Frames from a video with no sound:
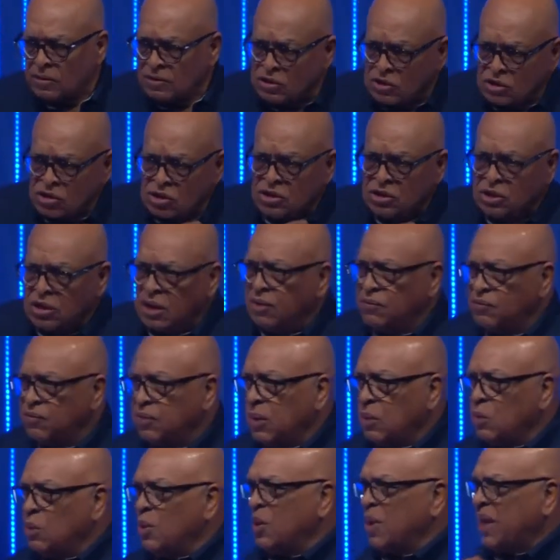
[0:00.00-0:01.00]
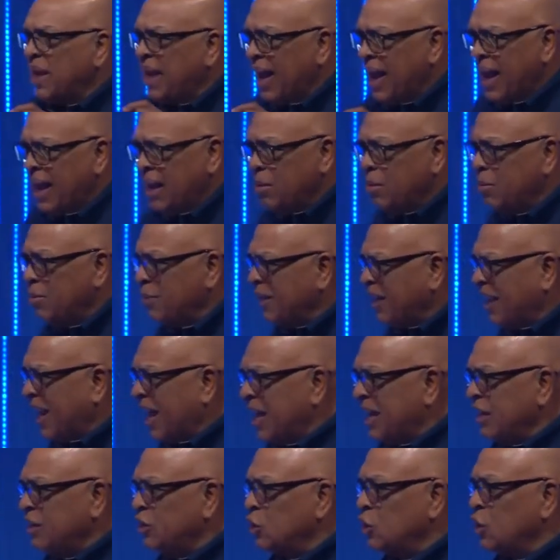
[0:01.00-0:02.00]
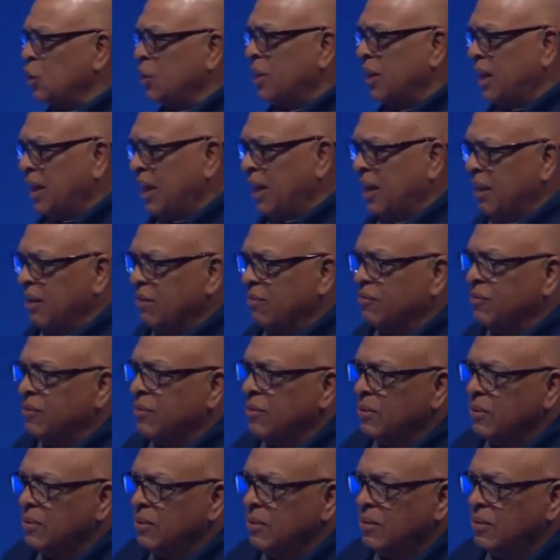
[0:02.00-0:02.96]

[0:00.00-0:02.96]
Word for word: The stuff that will cannibalize your life